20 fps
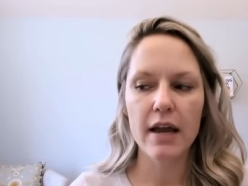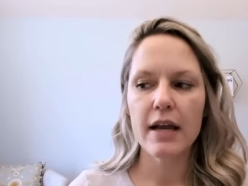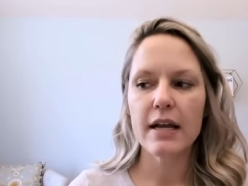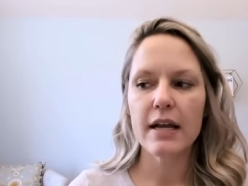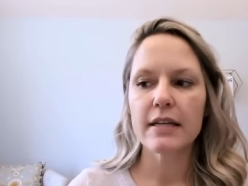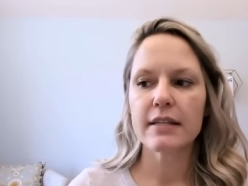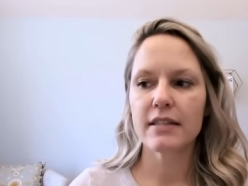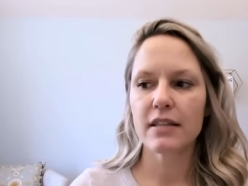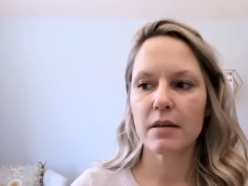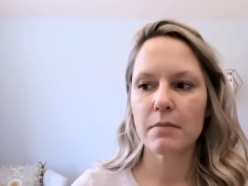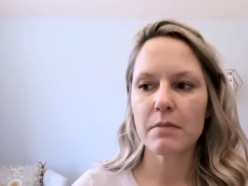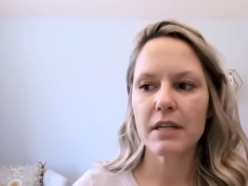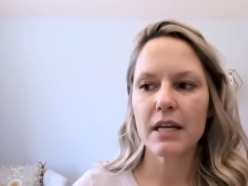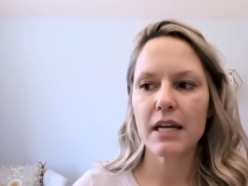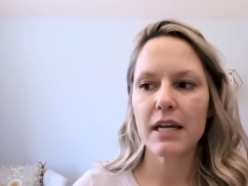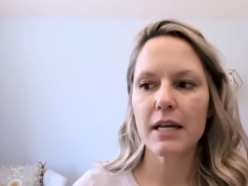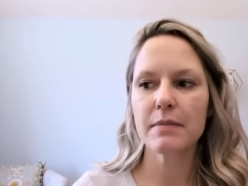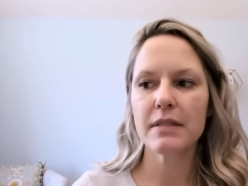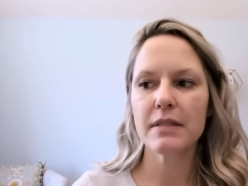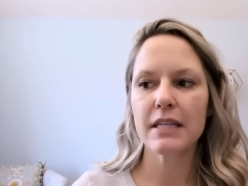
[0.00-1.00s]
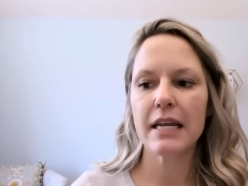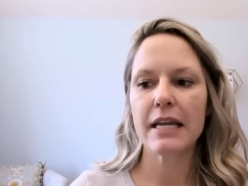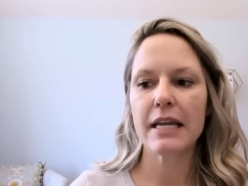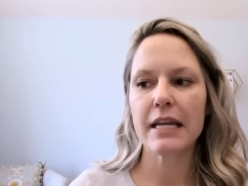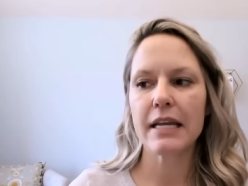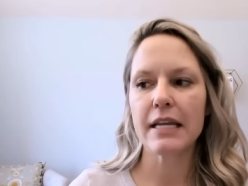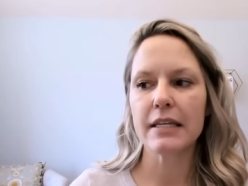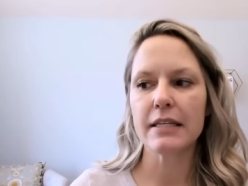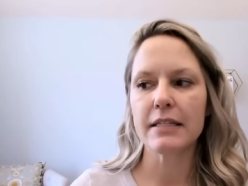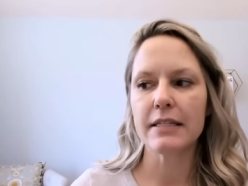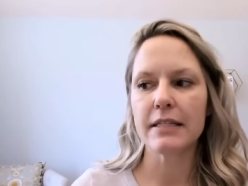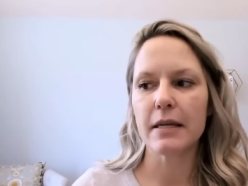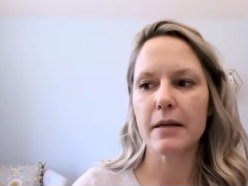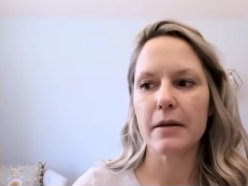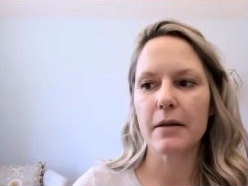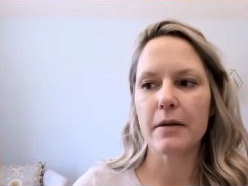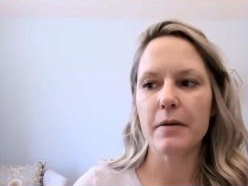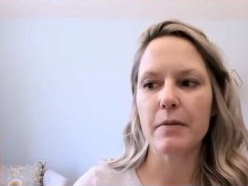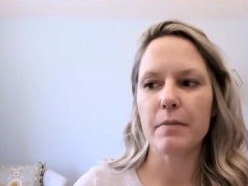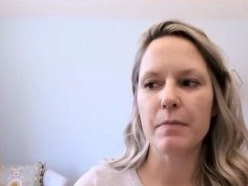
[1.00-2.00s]
Sometimes it is
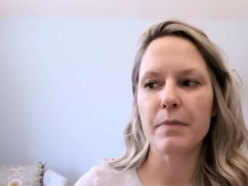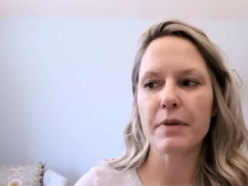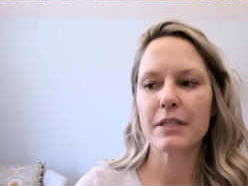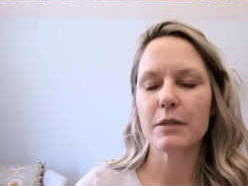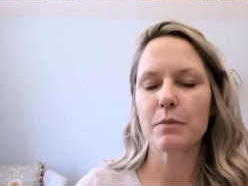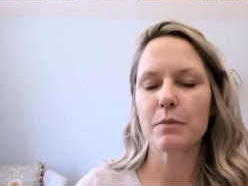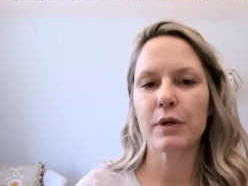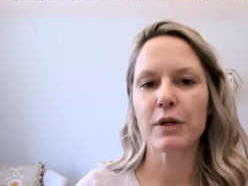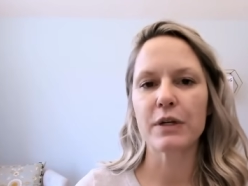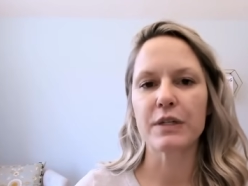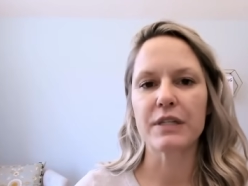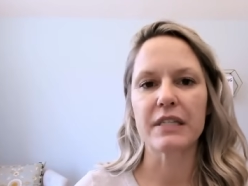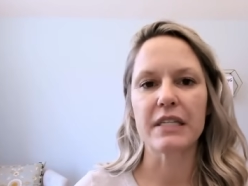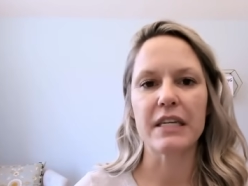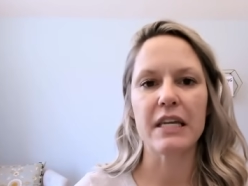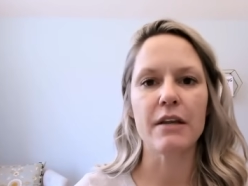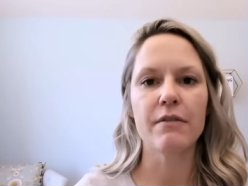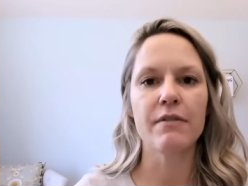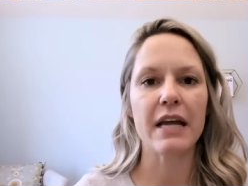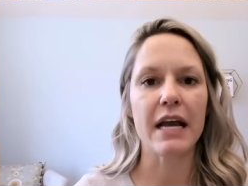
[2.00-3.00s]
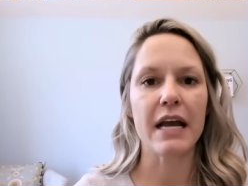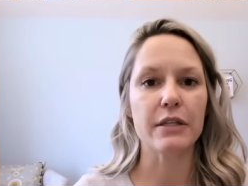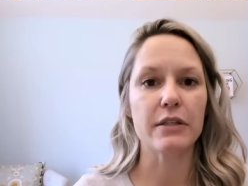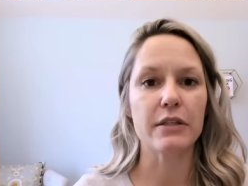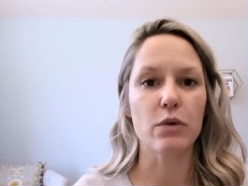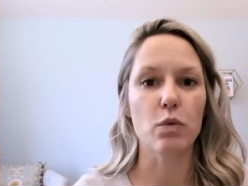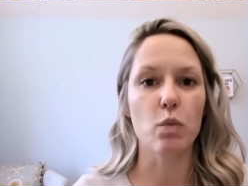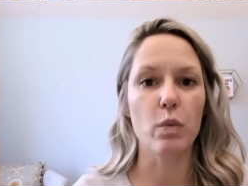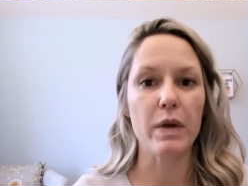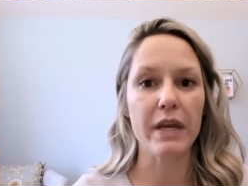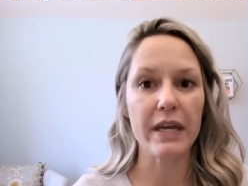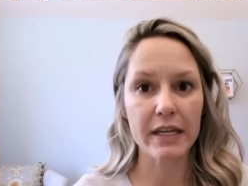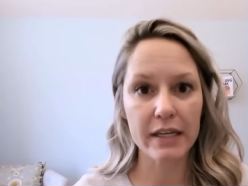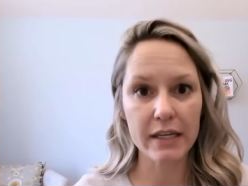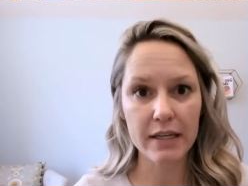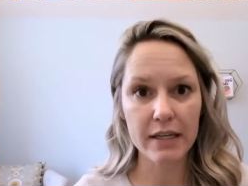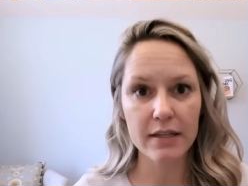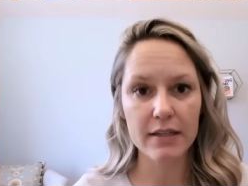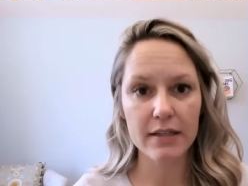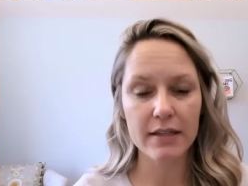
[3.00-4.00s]
misperceived as
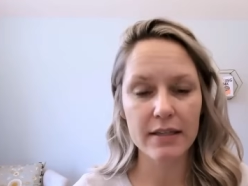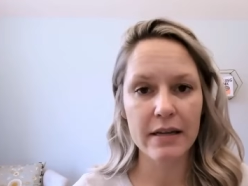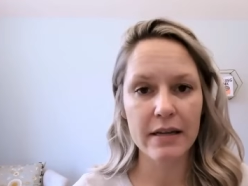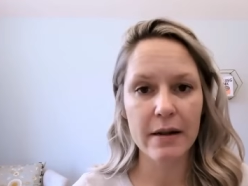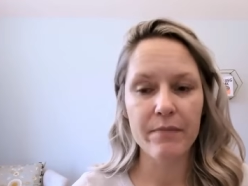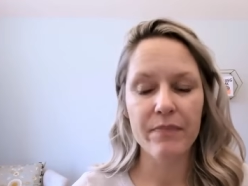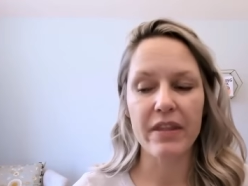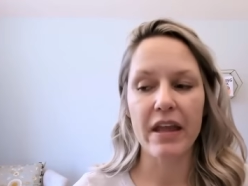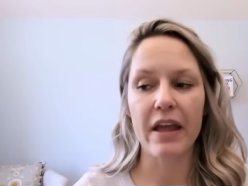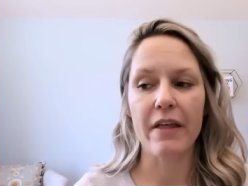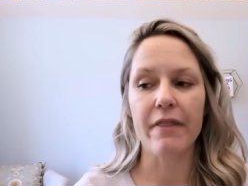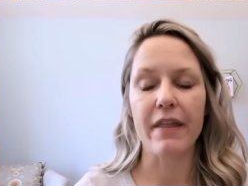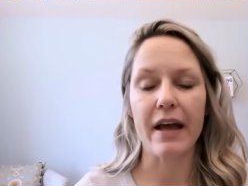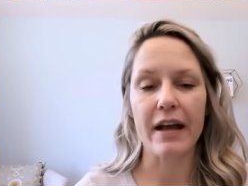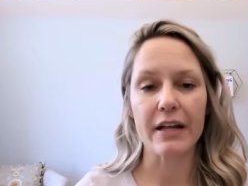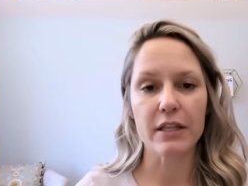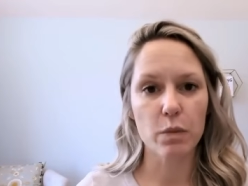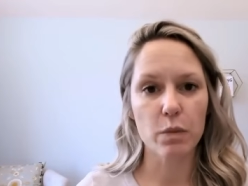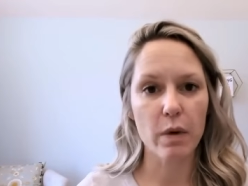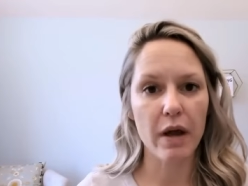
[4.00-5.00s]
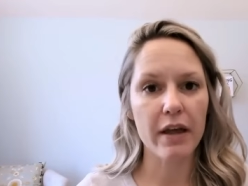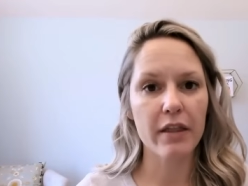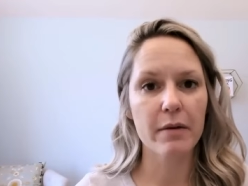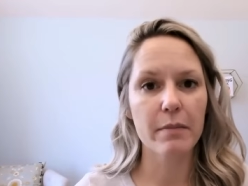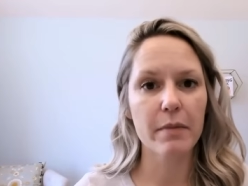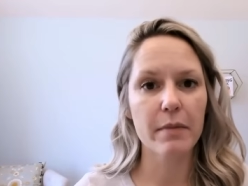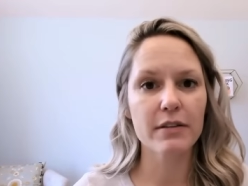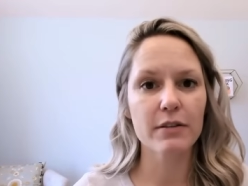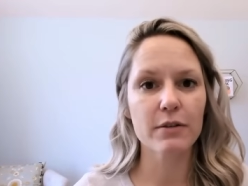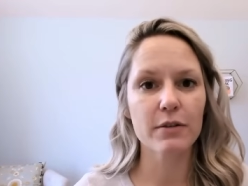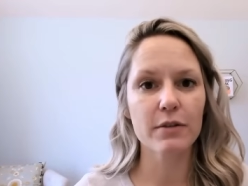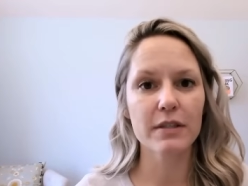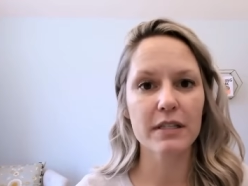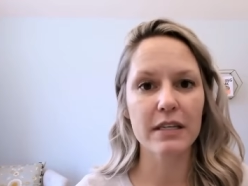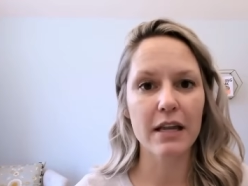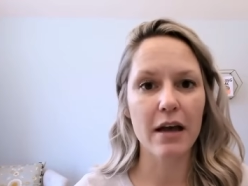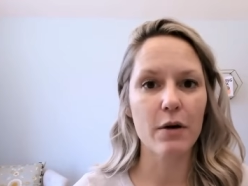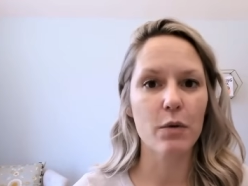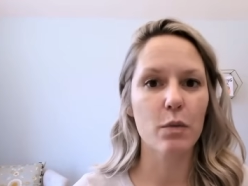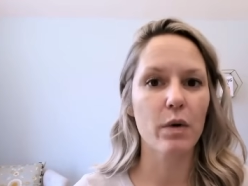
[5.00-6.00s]
weakness, and that's why the muscle's
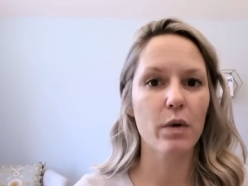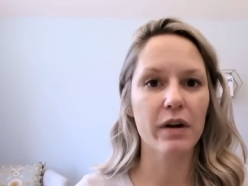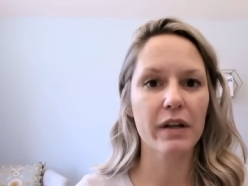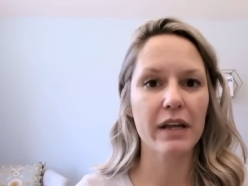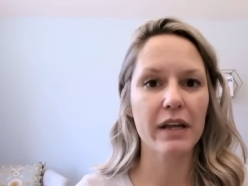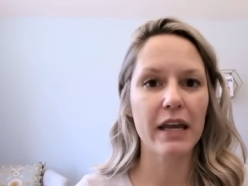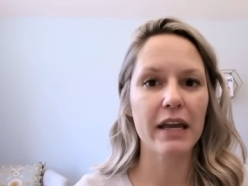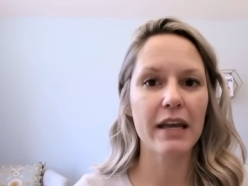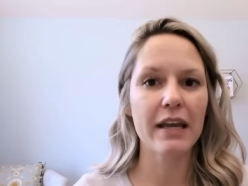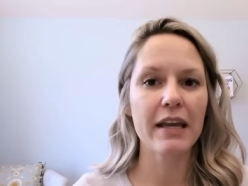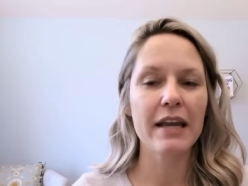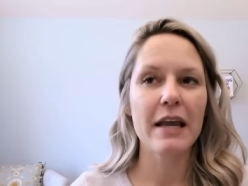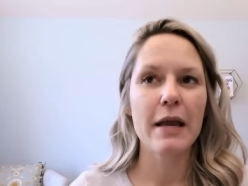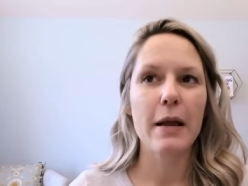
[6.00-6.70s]
not working.